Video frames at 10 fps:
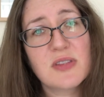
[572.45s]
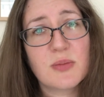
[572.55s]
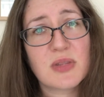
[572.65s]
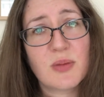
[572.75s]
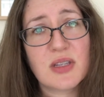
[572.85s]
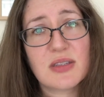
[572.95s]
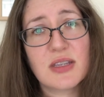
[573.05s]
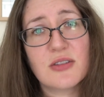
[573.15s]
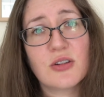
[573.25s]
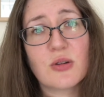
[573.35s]
Sometimes it's
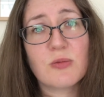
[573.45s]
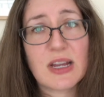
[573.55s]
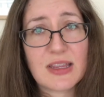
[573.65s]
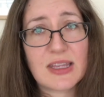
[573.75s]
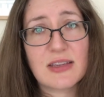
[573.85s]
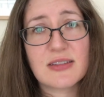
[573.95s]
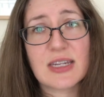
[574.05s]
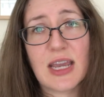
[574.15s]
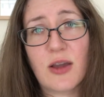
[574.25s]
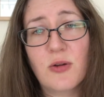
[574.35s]
easier to write things
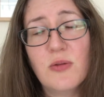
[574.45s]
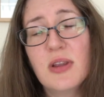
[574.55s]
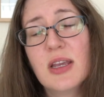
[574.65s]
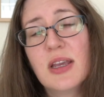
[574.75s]
down